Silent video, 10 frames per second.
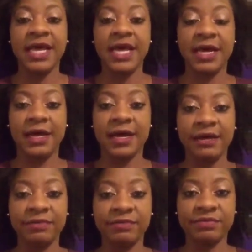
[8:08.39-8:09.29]

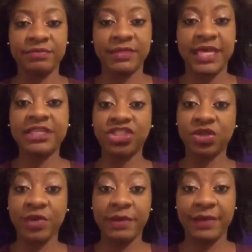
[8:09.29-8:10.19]
Catch
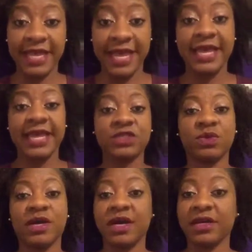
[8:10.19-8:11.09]
the replay as
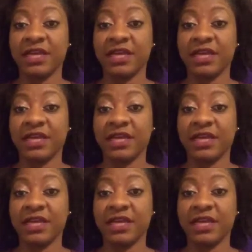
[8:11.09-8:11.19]
well.